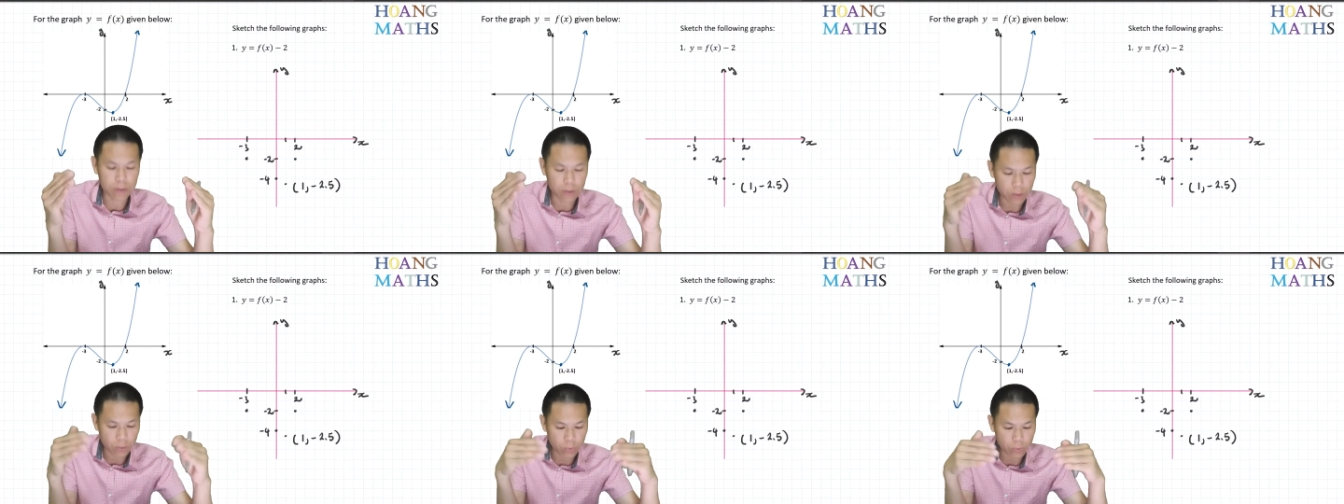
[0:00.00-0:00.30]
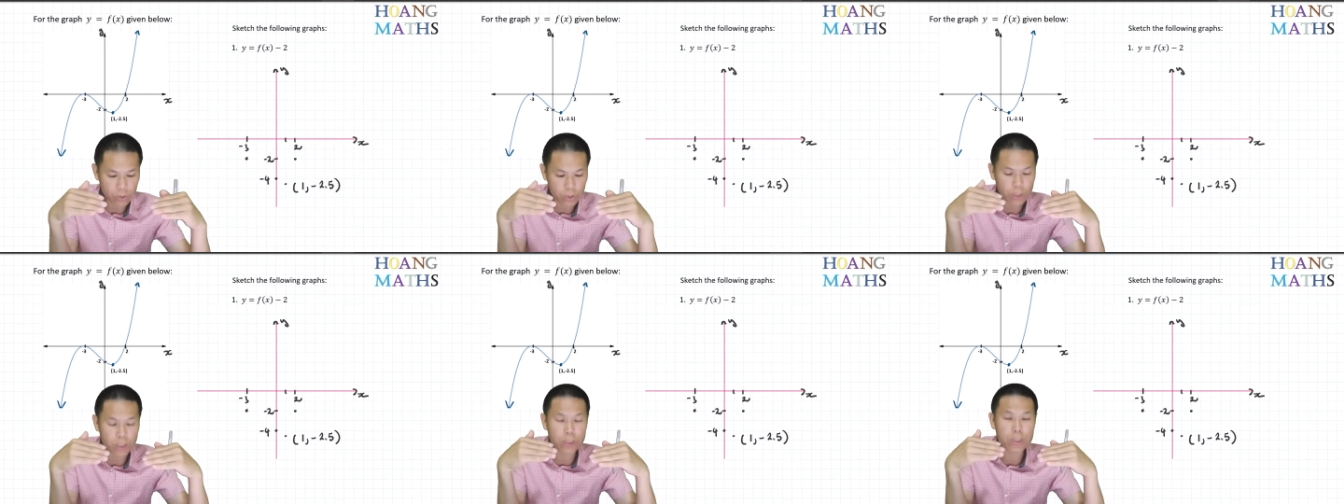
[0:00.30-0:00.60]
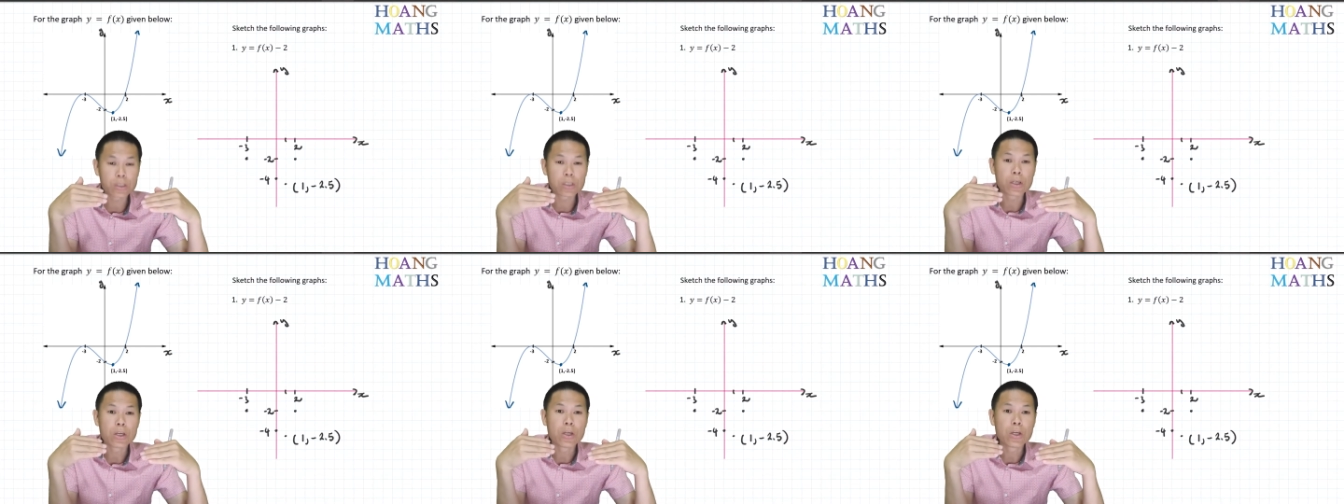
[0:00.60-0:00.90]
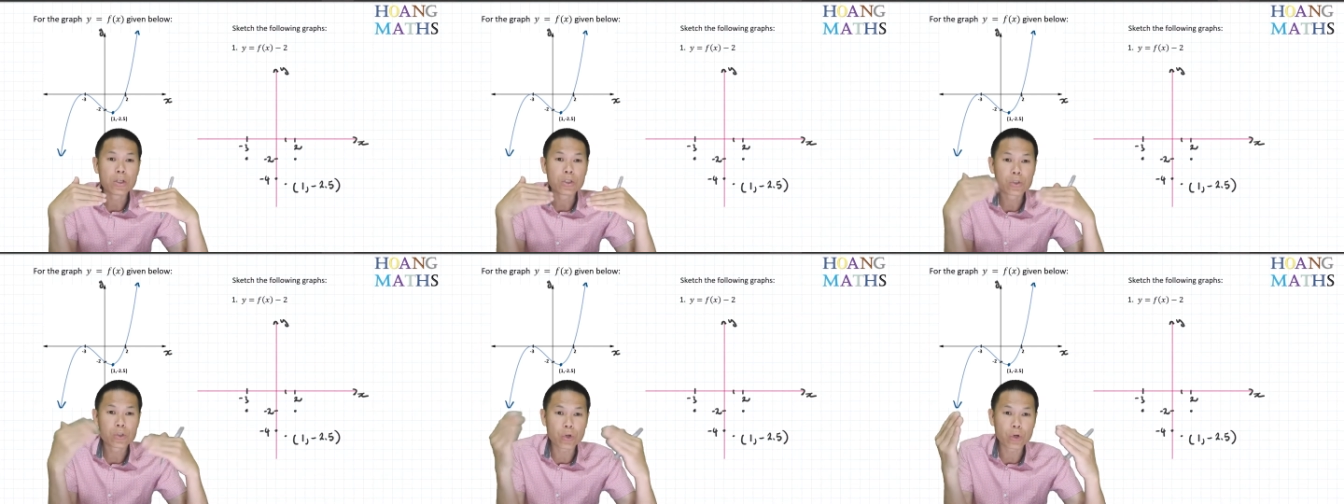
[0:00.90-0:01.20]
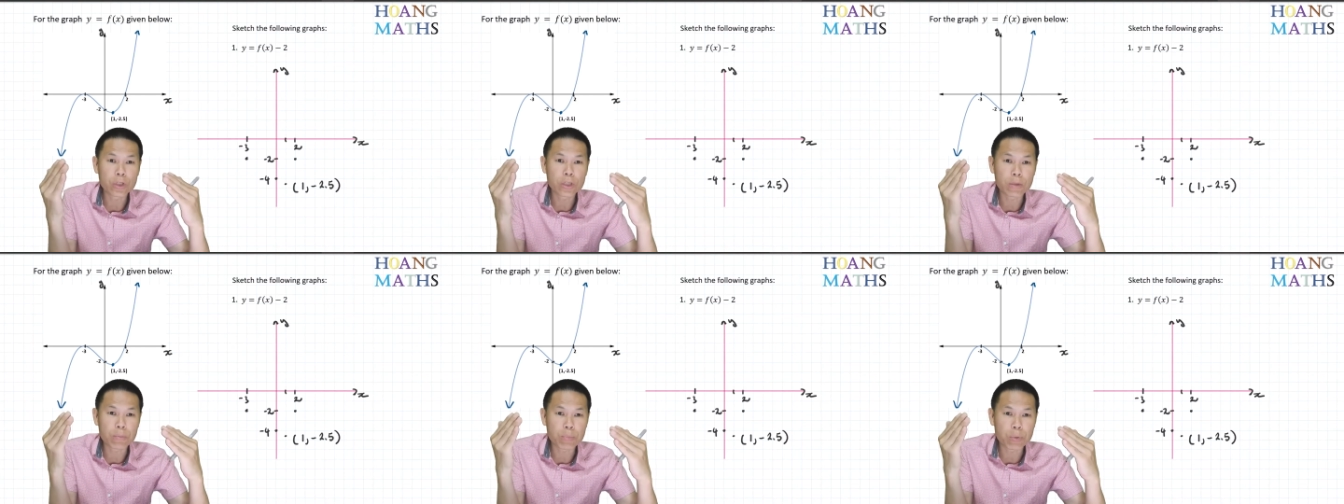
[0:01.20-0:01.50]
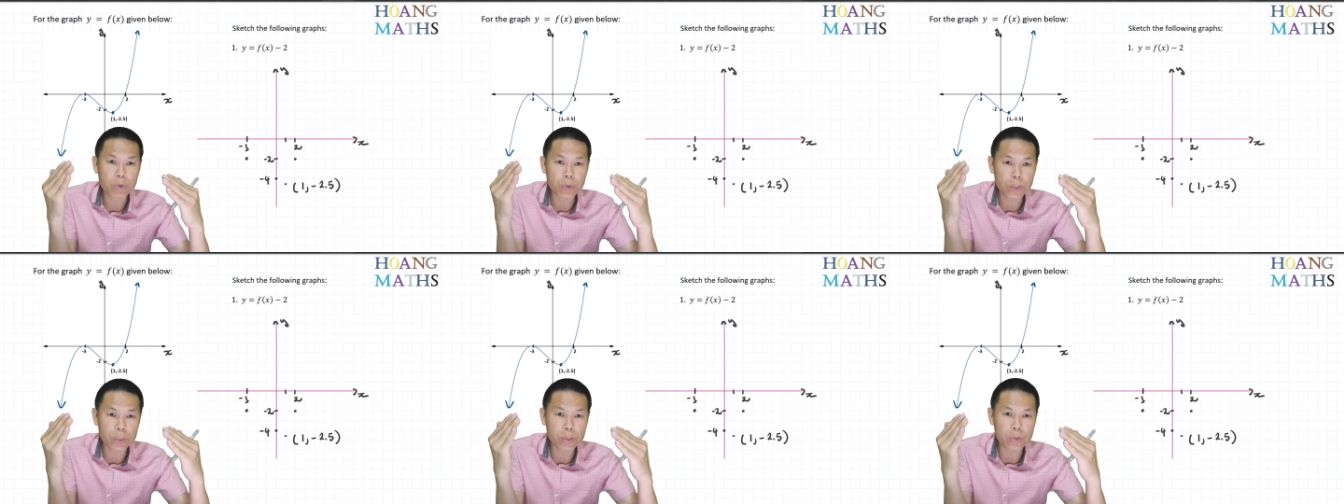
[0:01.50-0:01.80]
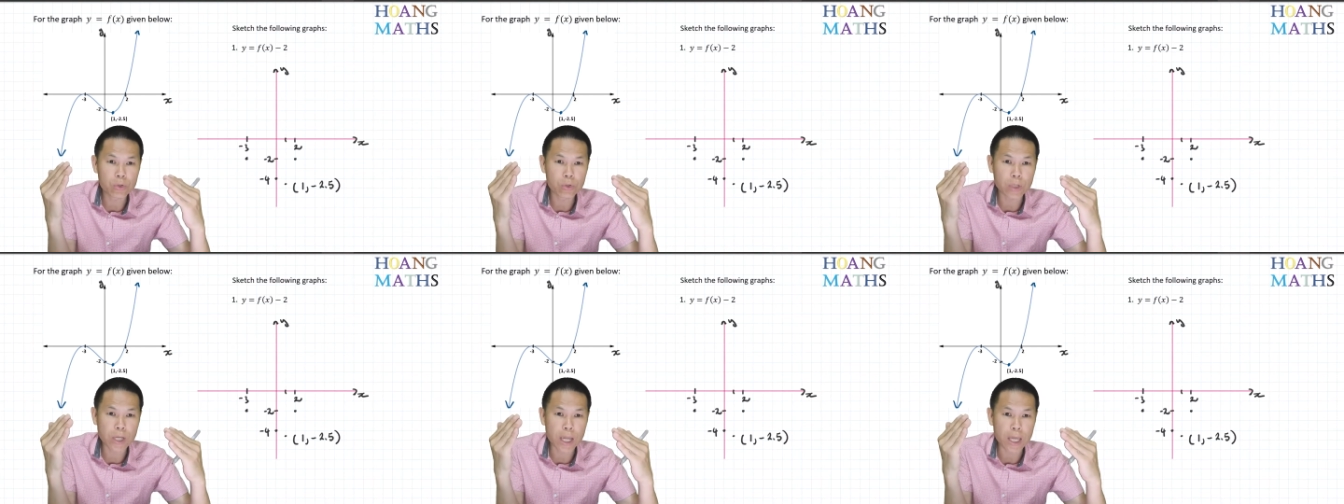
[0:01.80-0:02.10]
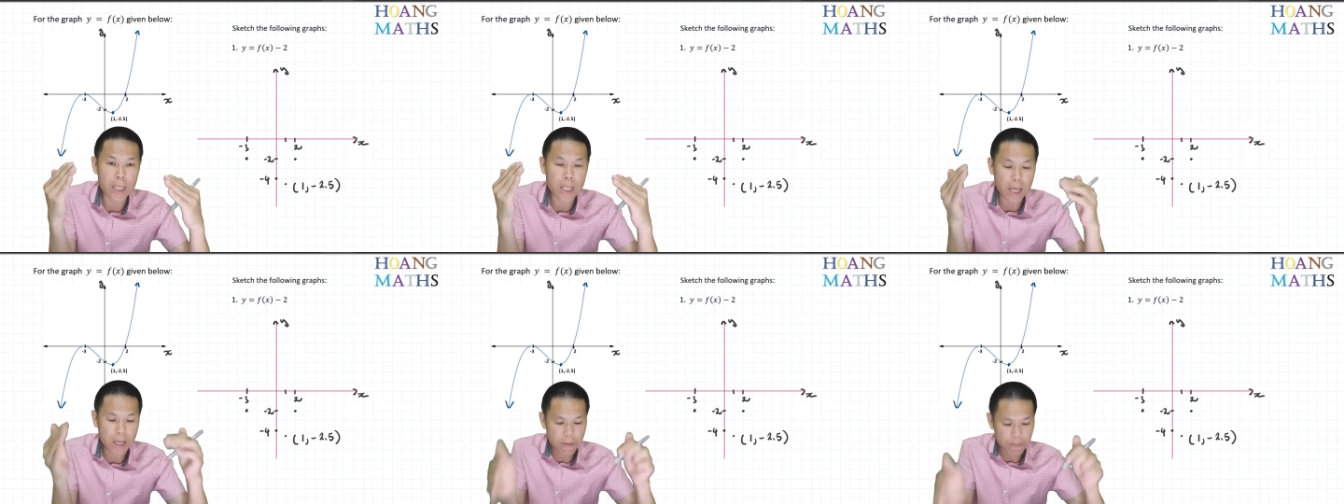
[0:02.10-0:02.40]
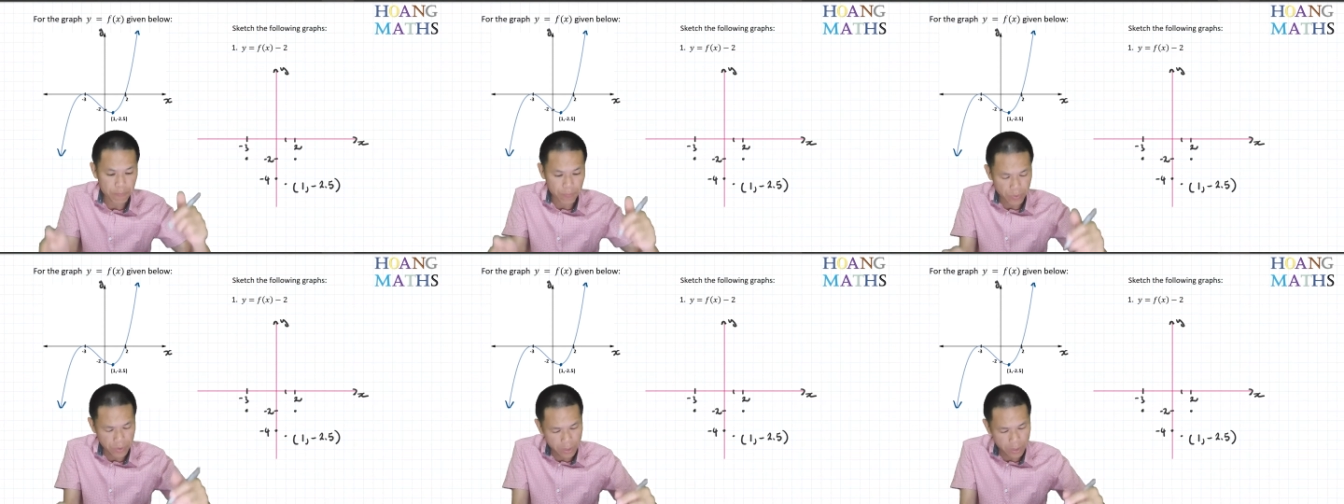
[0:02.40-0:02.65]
So we just join the points together.